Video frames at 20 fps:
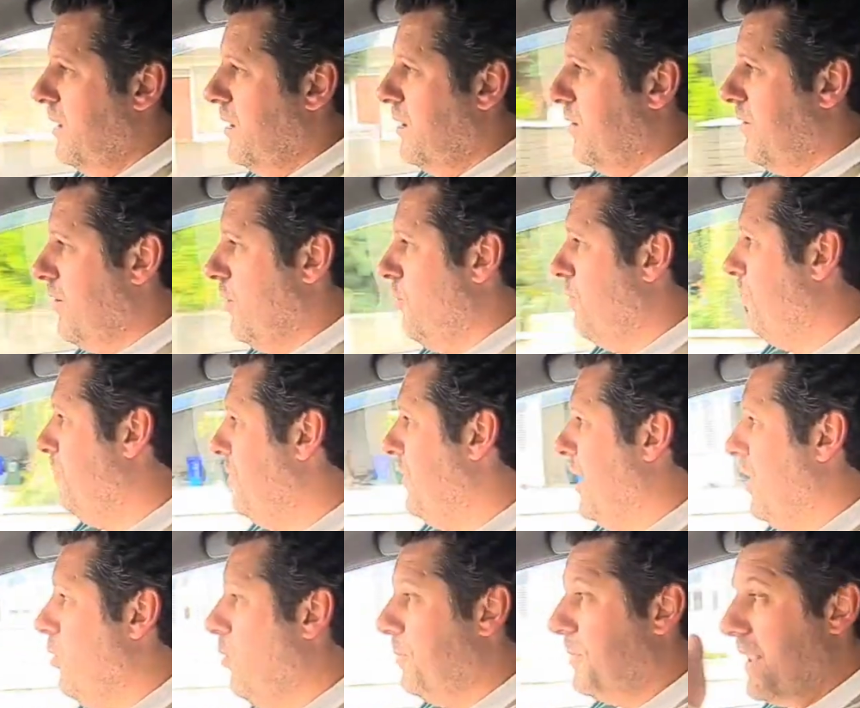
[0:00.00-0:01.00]
So I
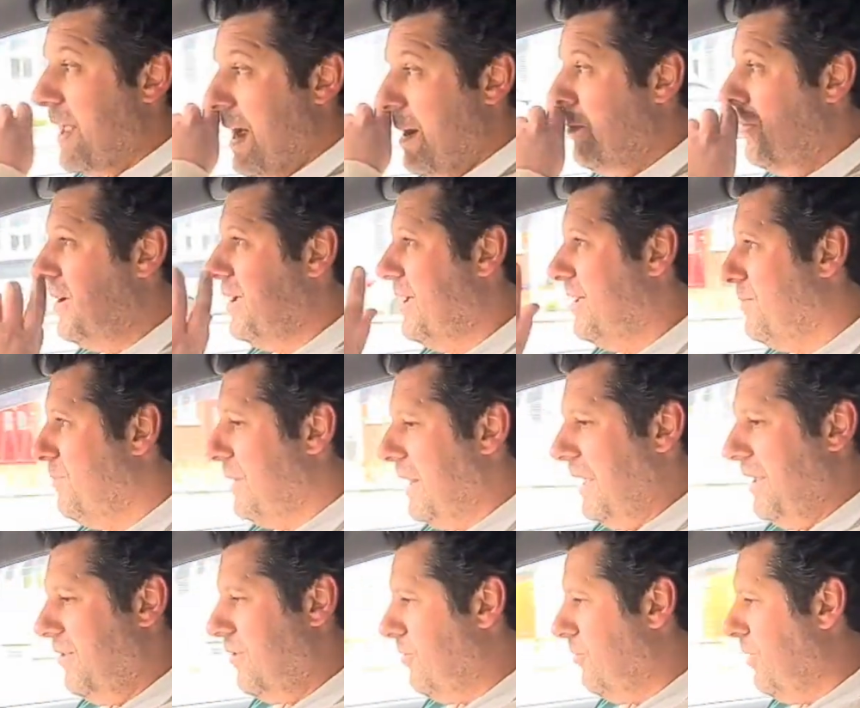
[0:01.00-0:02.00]
hope the camera is
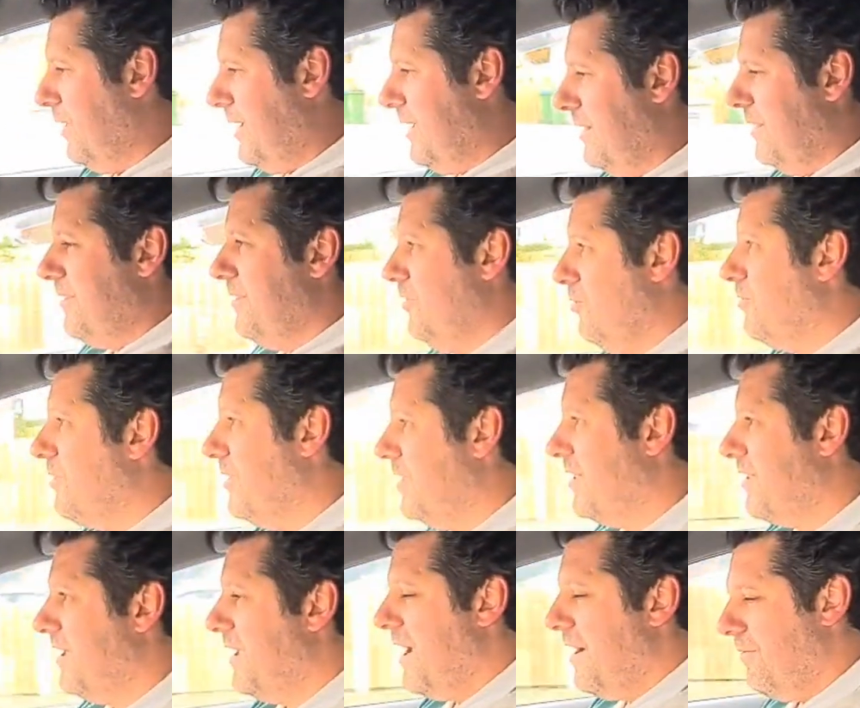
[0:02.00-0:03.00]
placed so you can
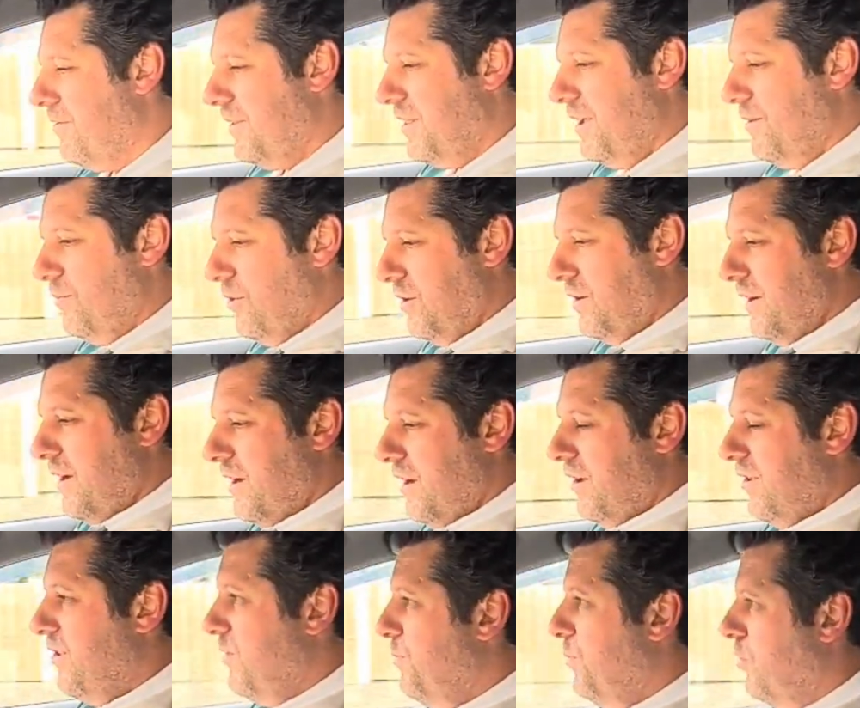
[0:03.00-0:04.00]
see everything, but
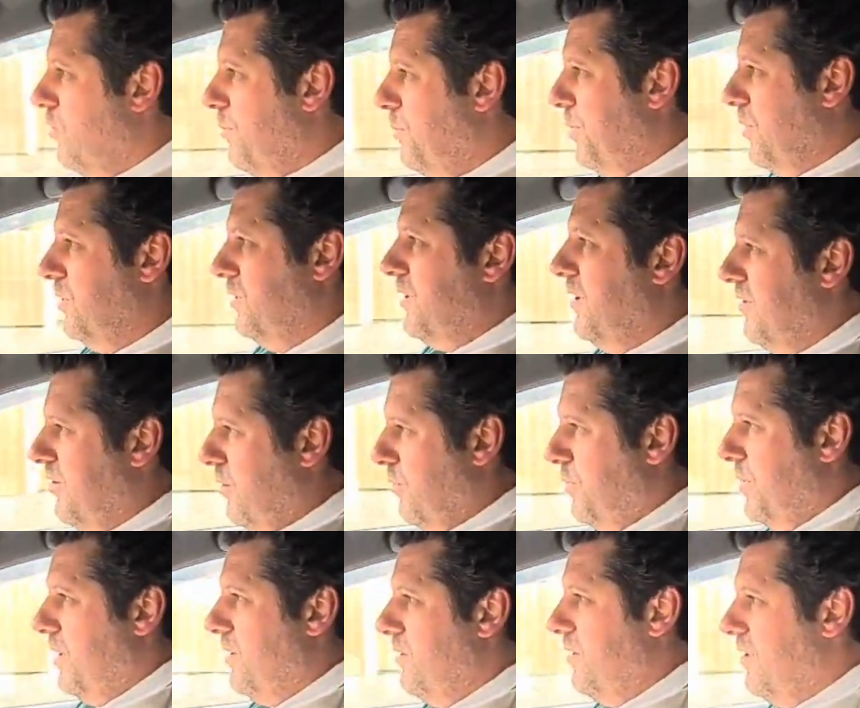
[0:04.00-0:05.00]
sport button is up
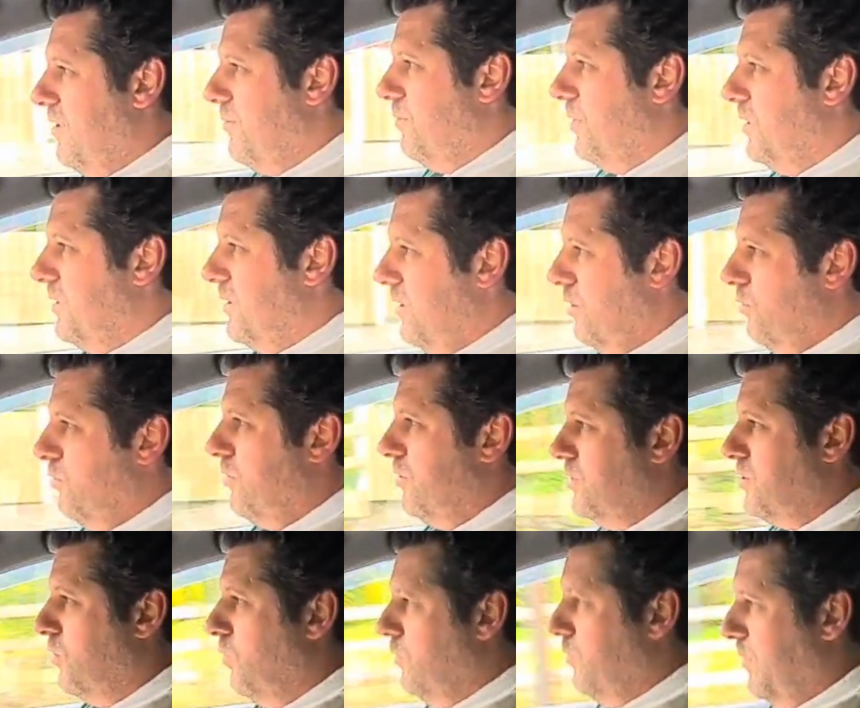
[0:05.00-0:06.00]
here. This is what the owner
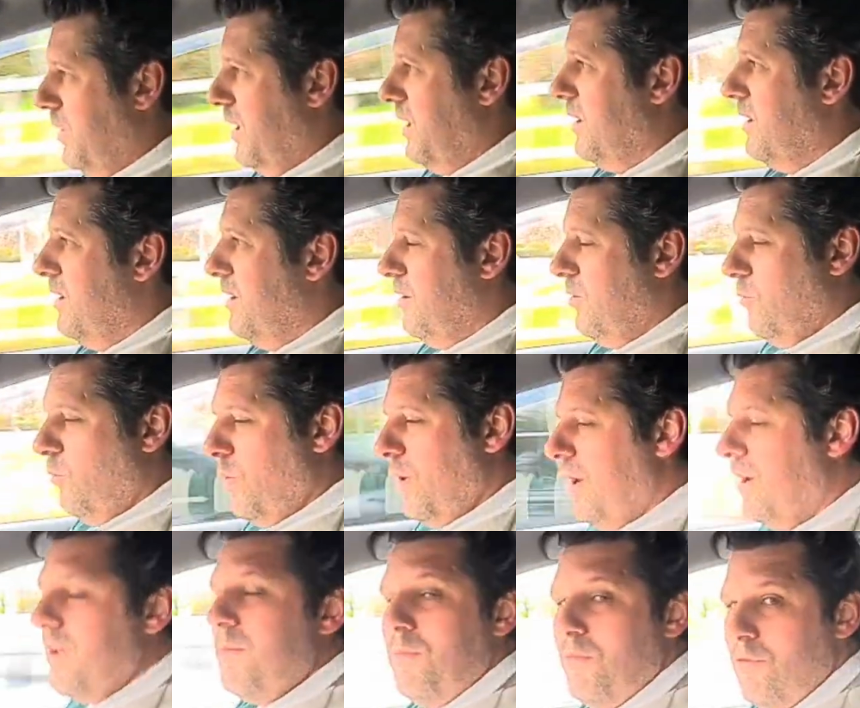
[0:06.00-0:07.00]
told me
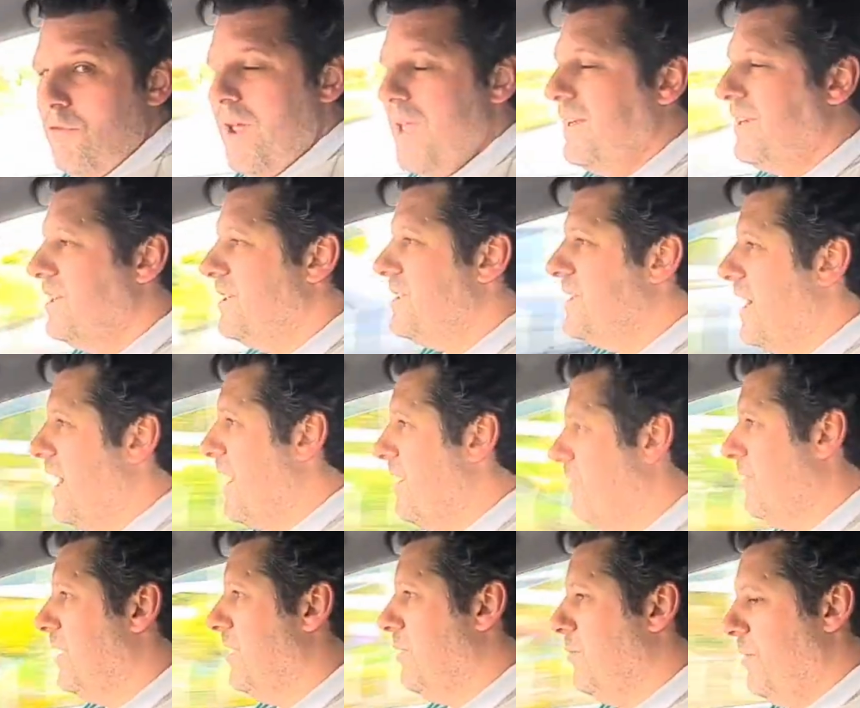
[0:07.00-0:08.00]
when I'm ready to have
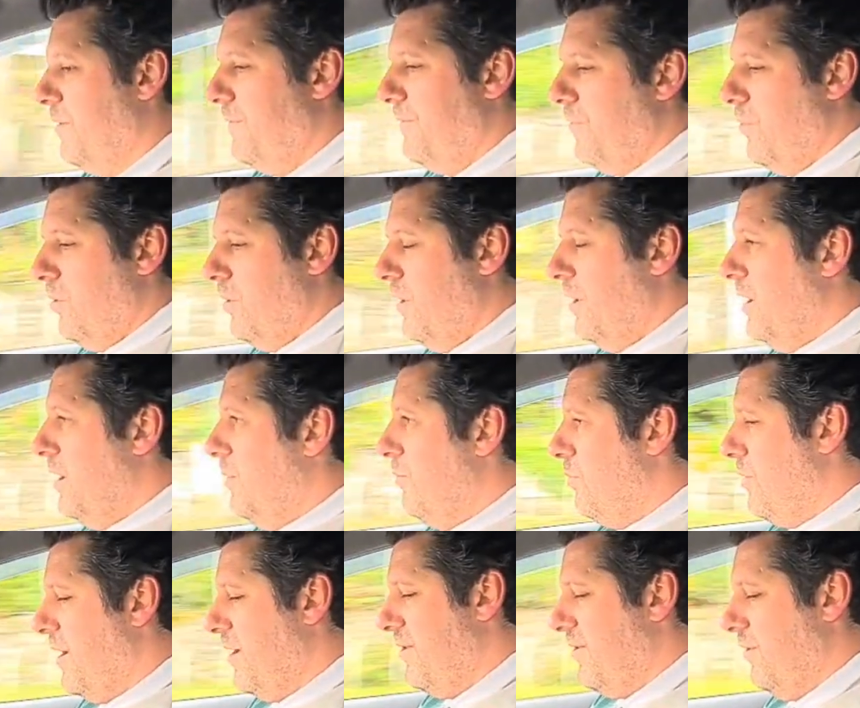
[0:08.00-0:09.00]
a little bit of fun.
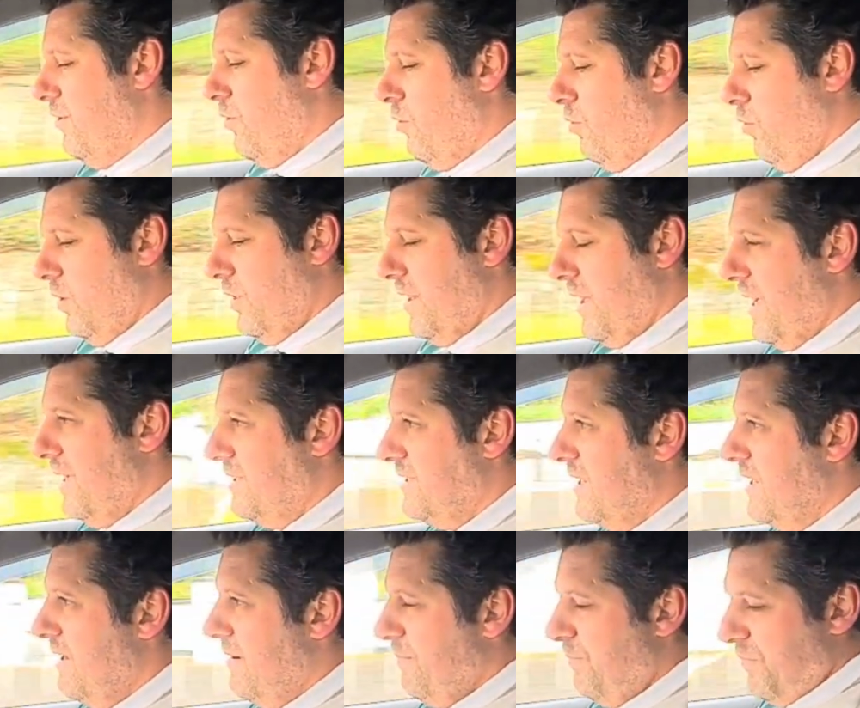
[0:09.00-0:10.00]
Press and hold that.
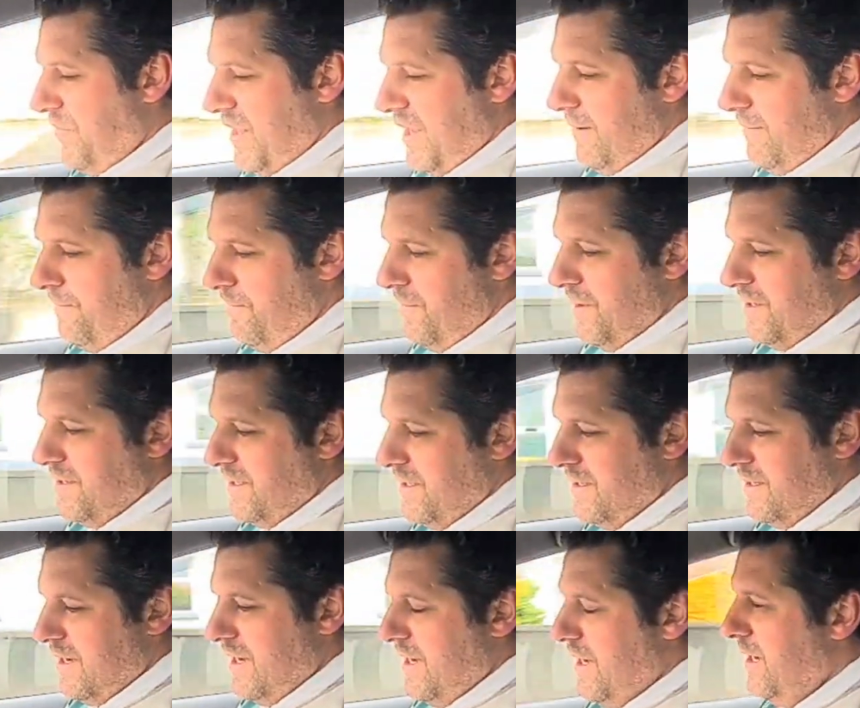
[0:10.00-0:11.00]
They've fitted
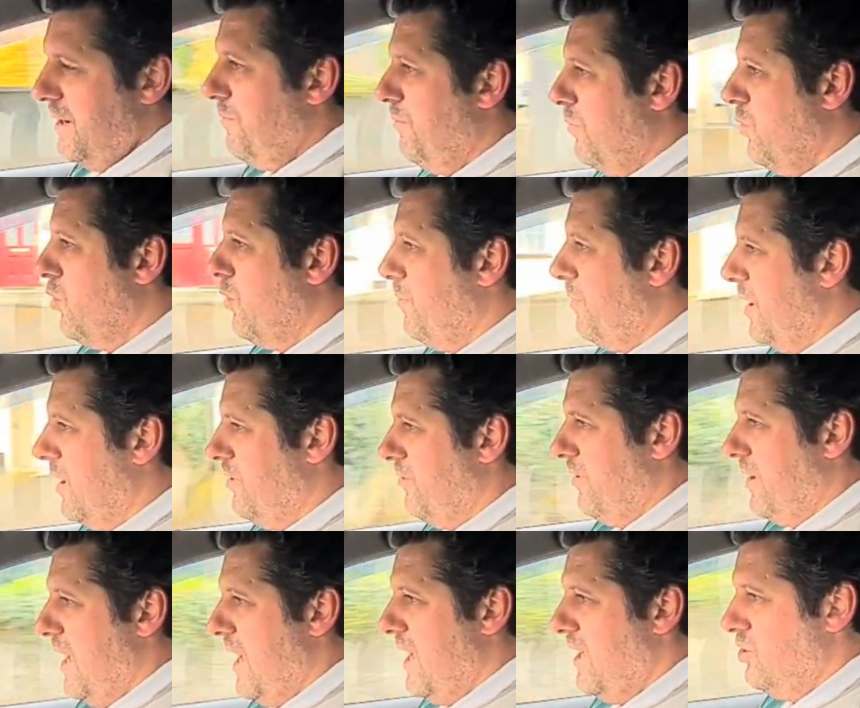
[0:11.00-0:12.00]
a more modern
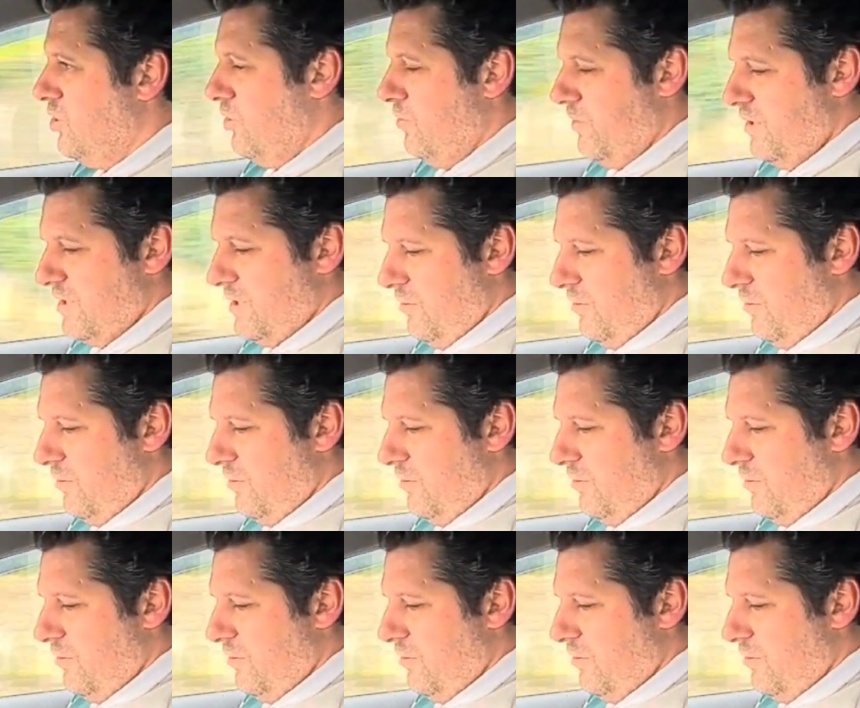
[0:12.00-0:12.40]
head unit.